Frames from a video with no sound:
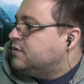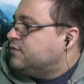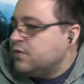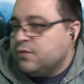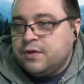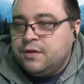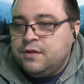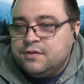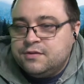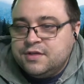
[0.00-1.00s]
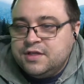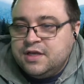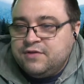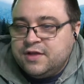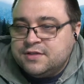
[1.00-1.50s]
for real in
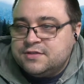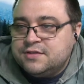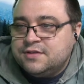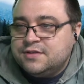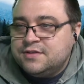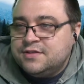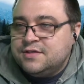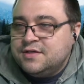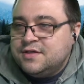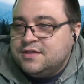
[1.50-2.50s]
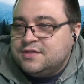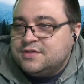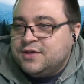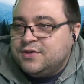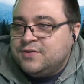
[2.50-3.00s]
advance.
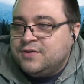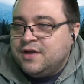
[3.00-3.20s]
So